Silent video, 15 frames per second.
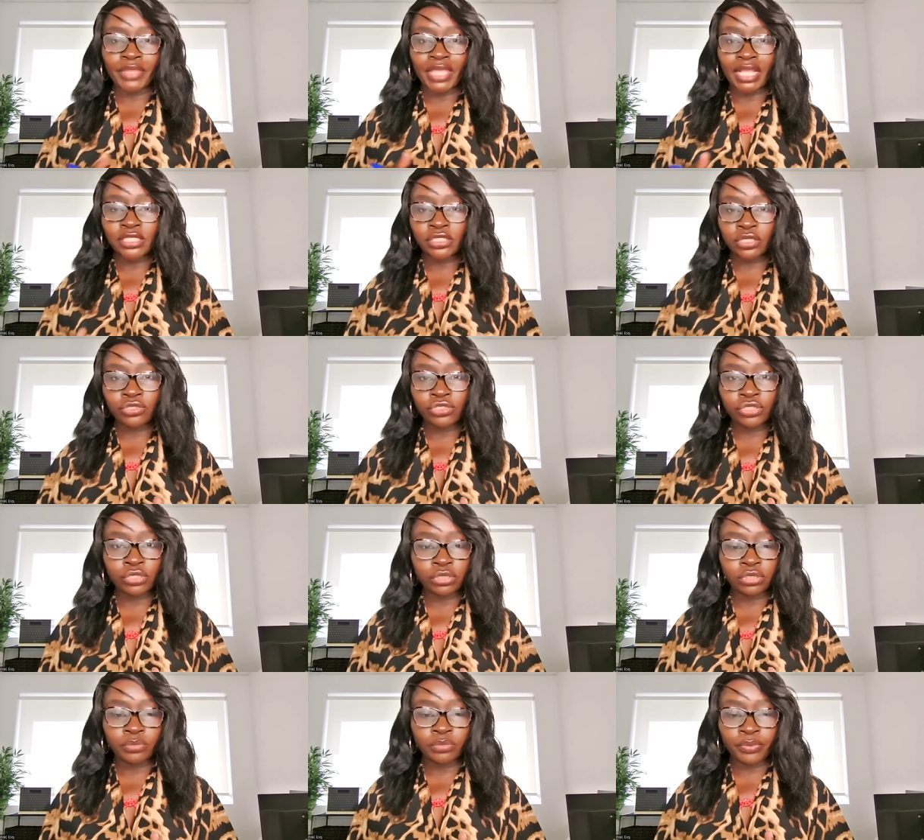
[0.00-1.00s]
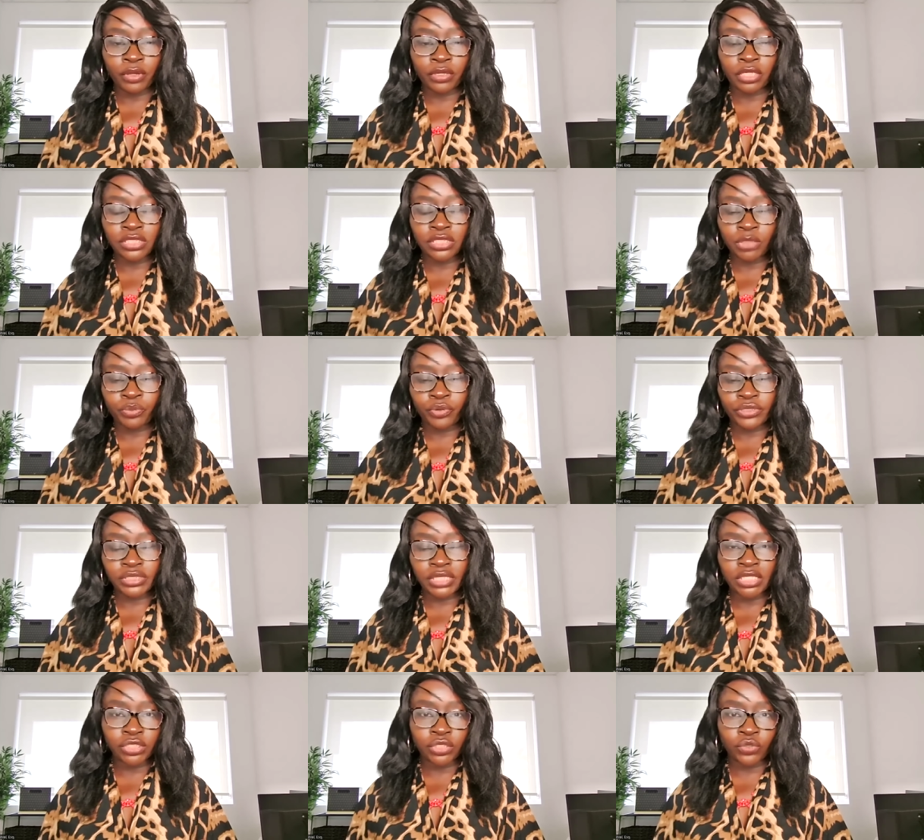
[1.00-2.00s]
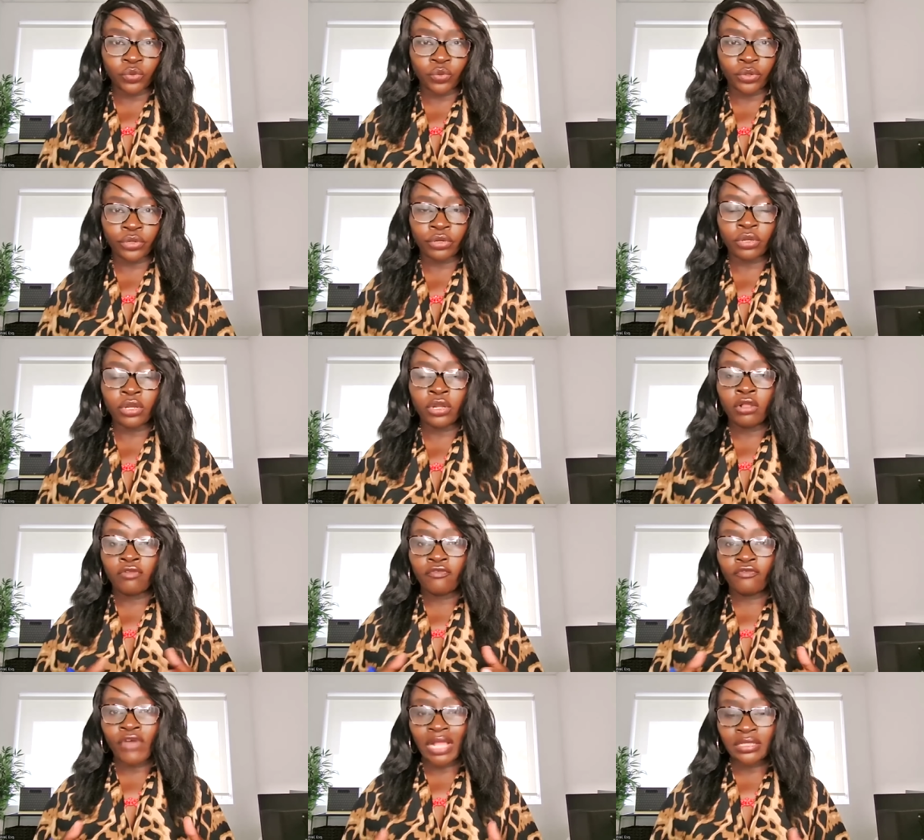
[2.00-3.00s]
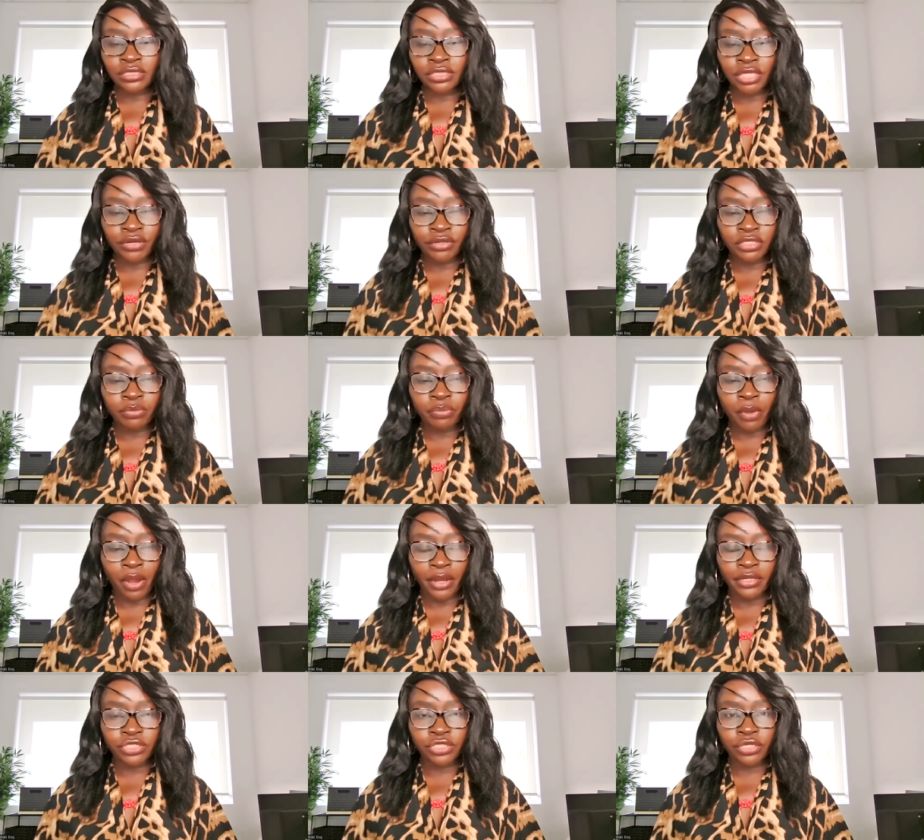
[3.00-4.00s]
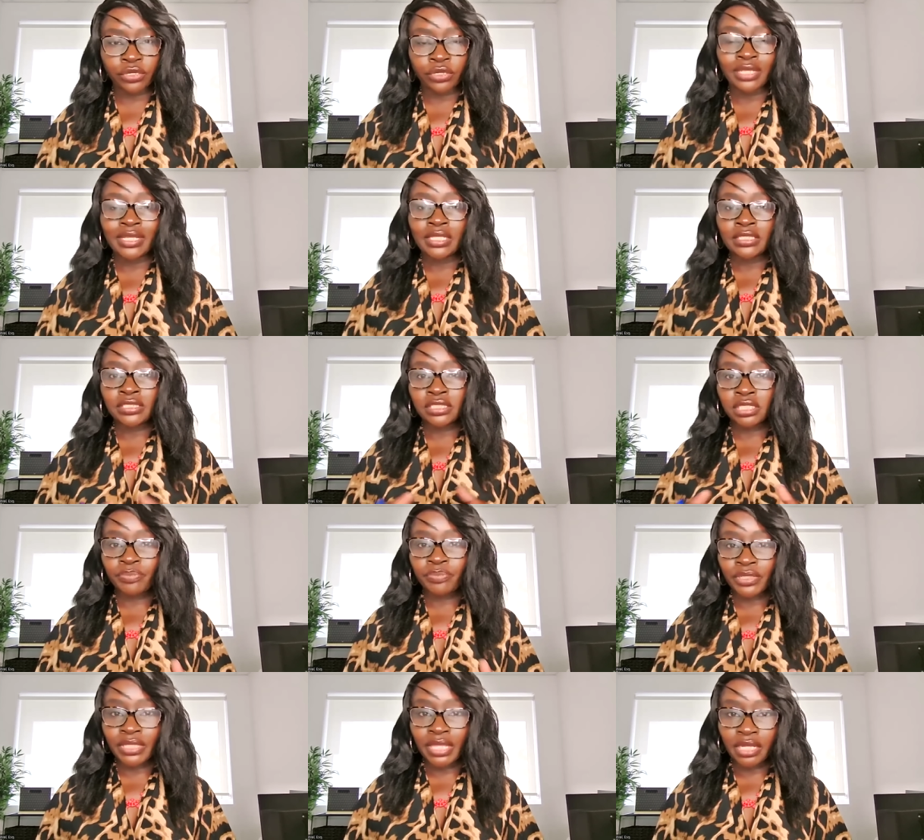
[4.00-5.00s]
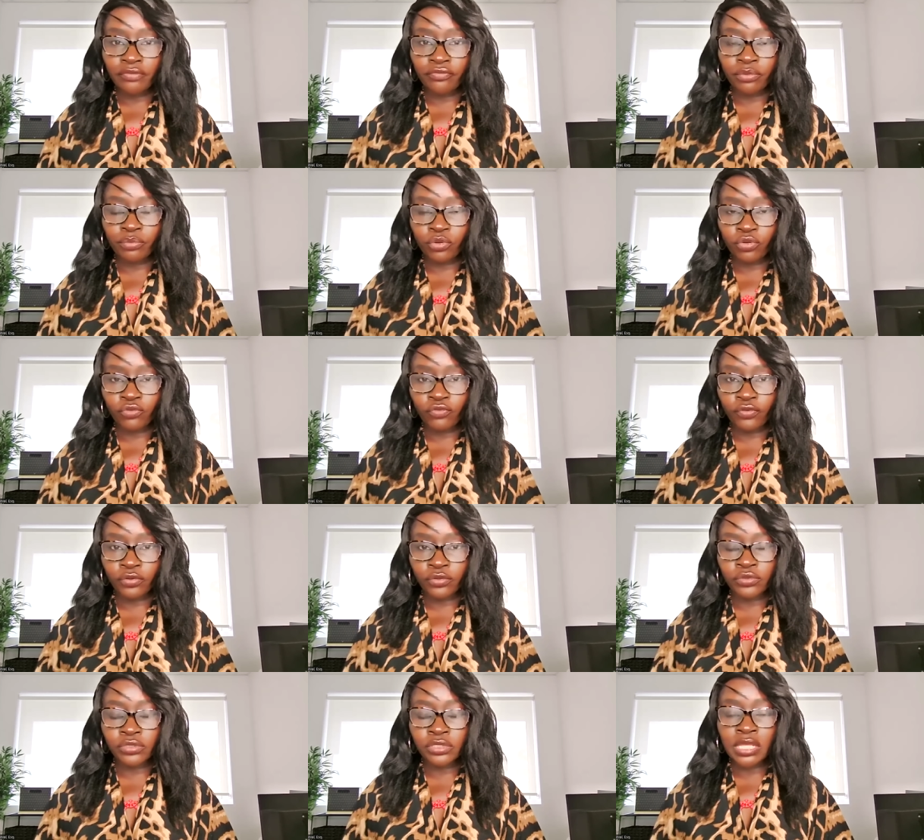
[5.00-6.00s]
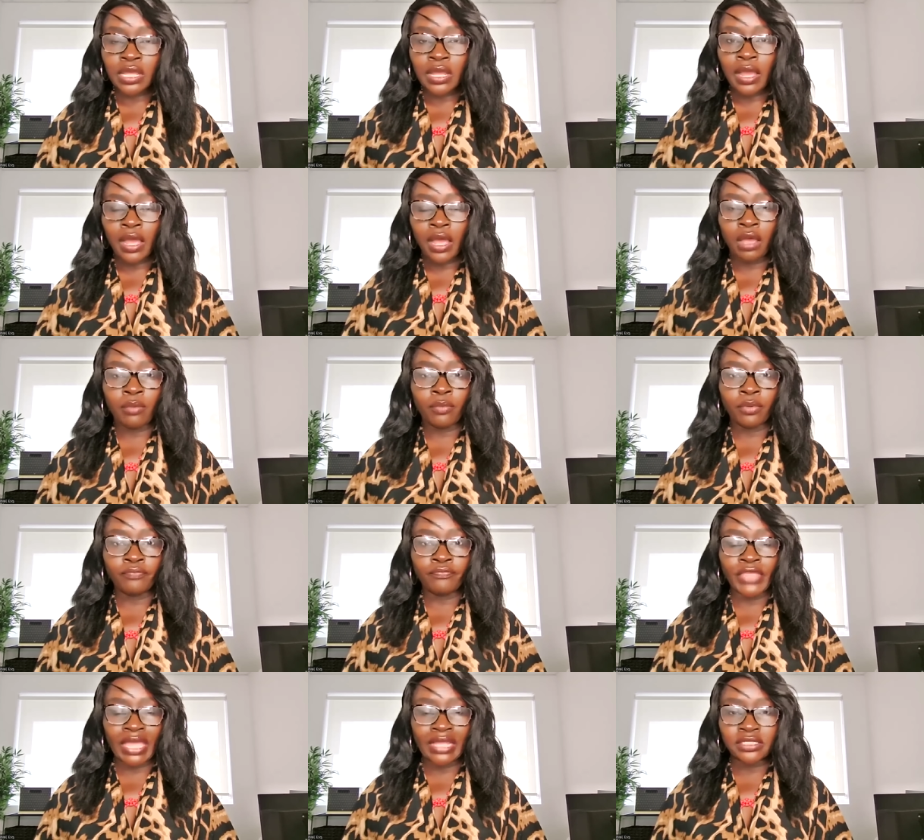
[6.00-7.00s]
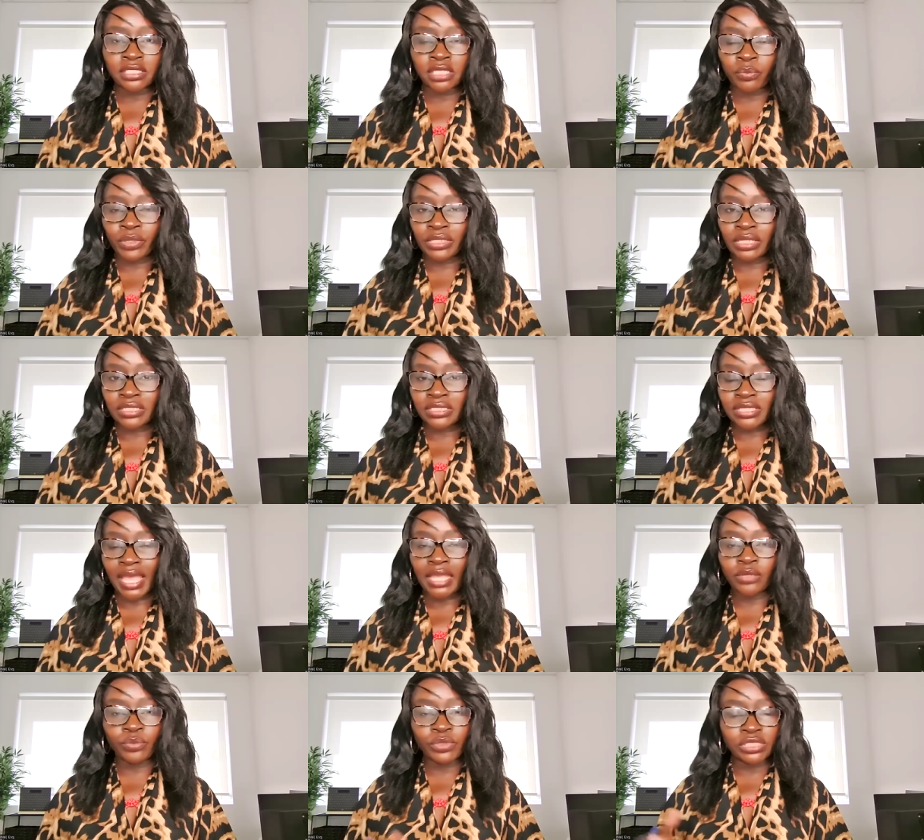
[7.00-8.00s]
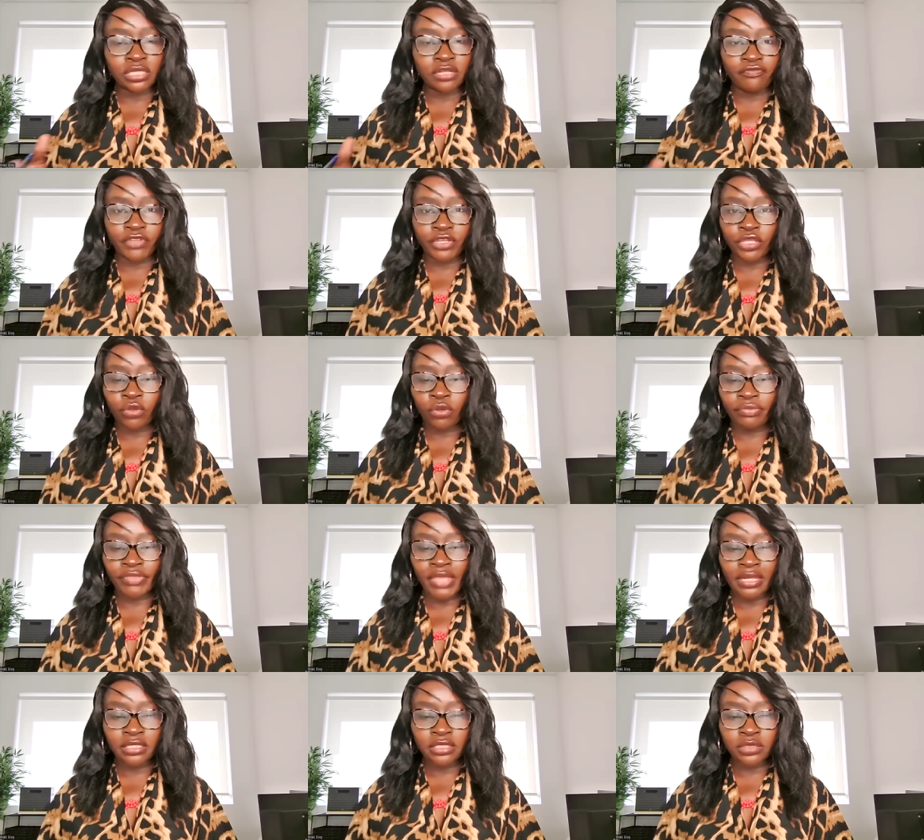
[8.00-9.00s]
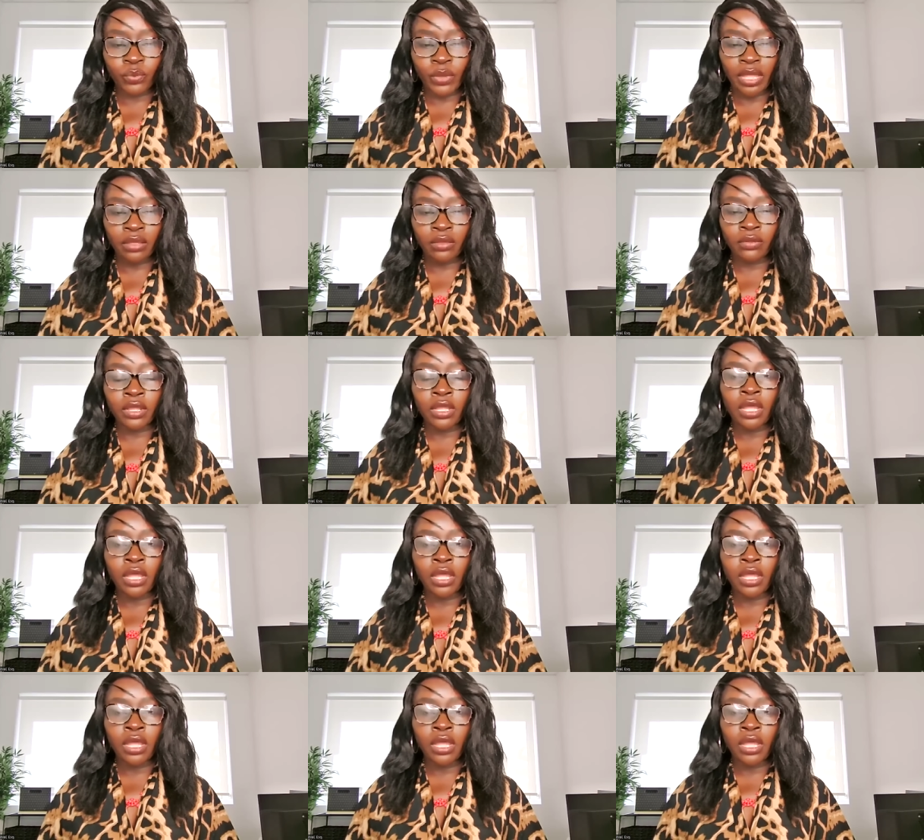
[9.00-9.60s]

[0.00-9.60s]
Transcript: execution on a deportation order, voluntary departure, stipulated removals that someone can sign. We did a video on that as well.